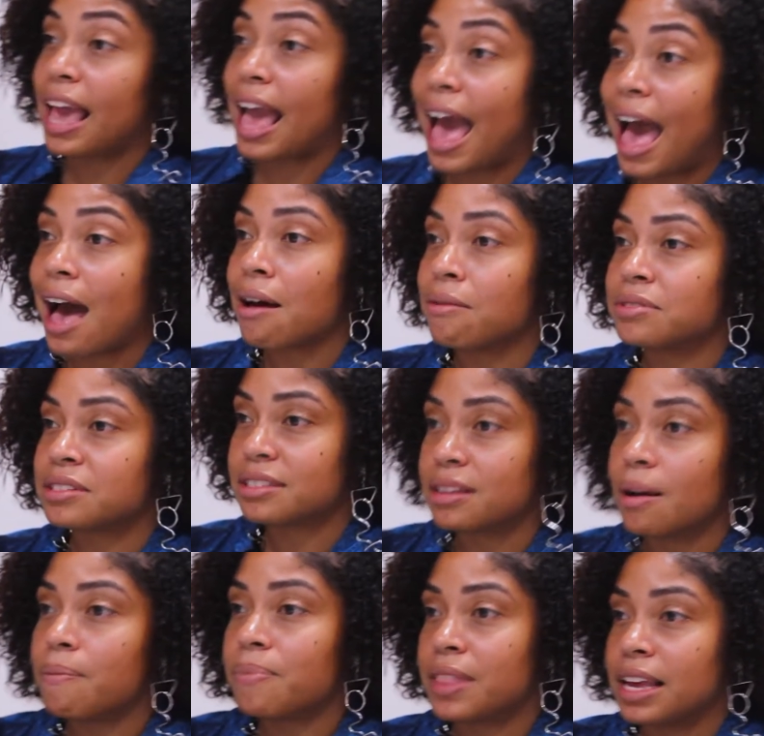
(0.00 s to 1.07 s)
have
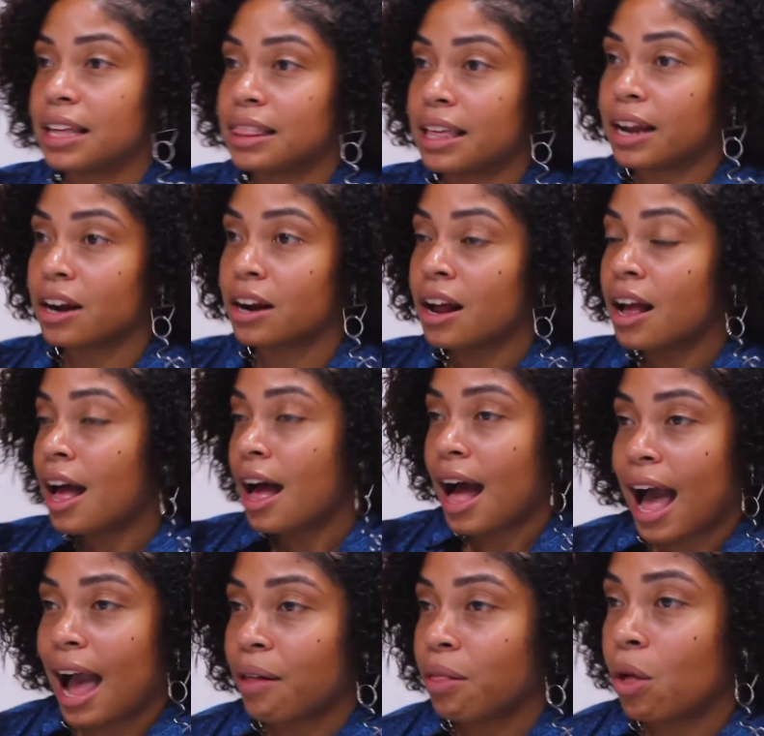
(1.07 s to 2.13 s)
something there,
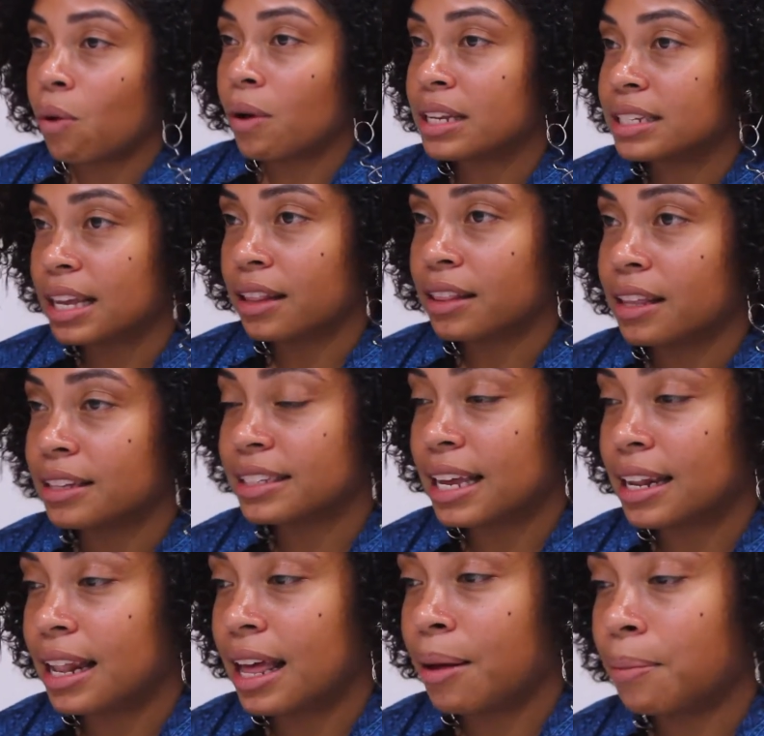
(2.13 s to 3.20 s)
I will always
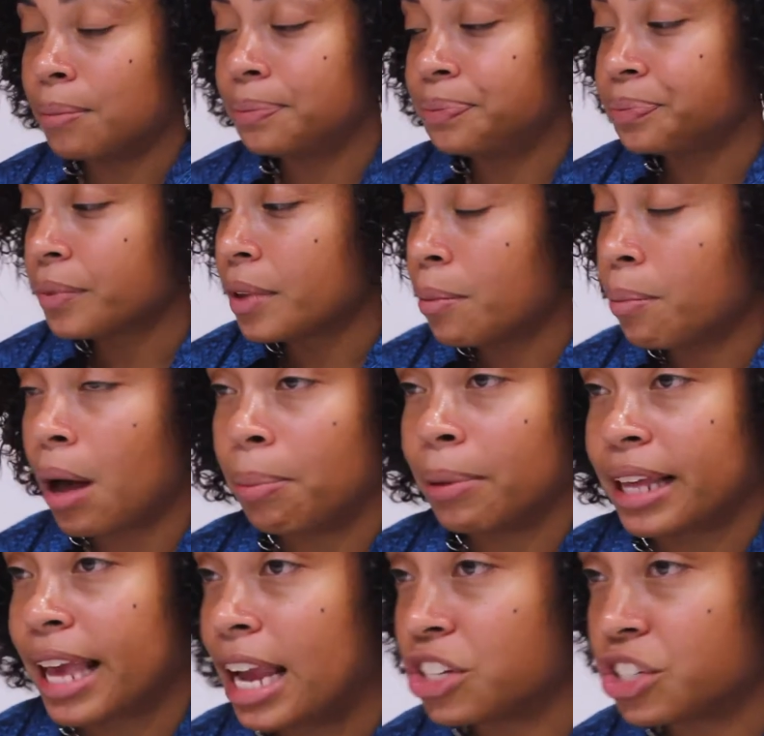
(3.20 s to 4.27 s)
send them
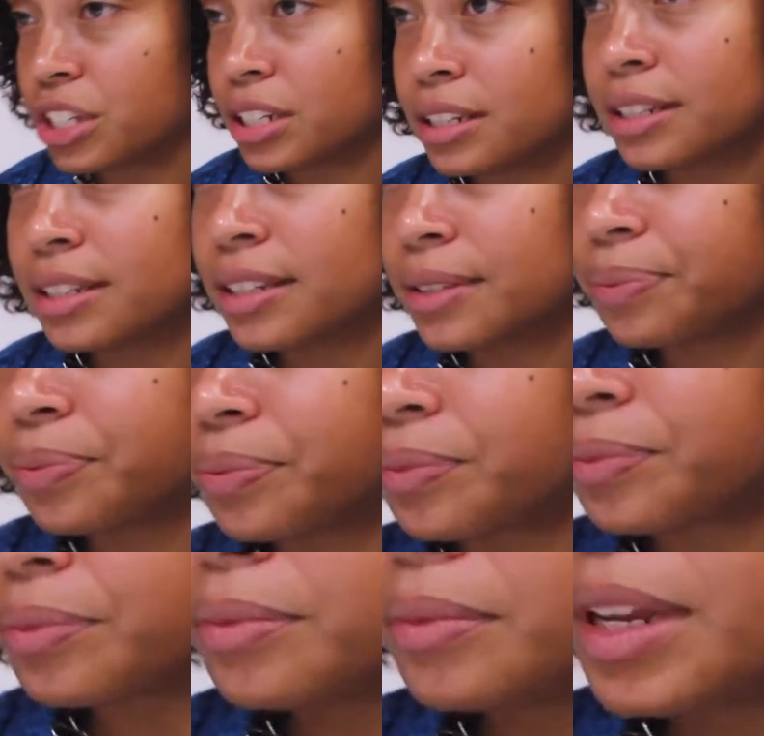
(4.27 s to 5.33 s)
publications,
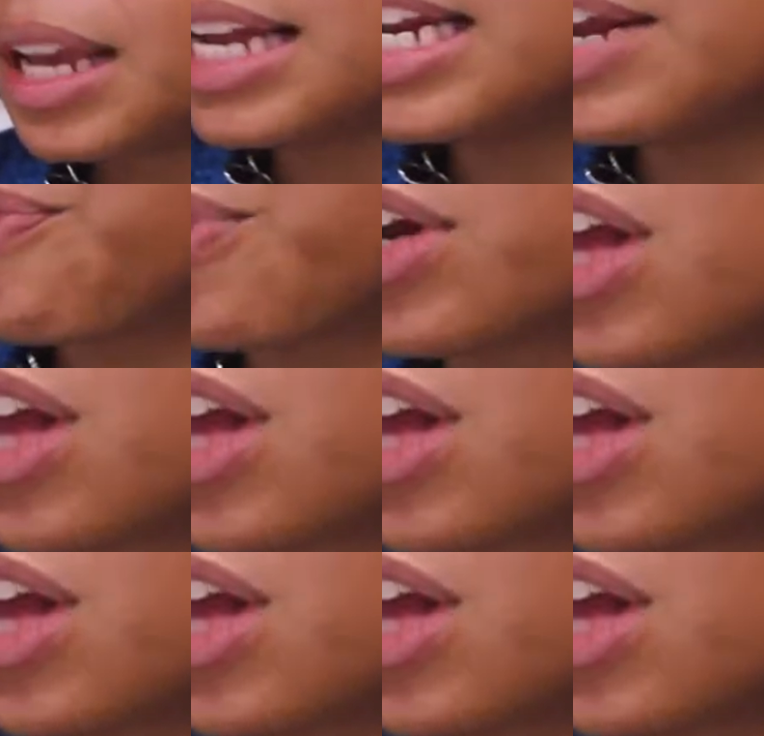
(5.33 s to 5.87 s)
different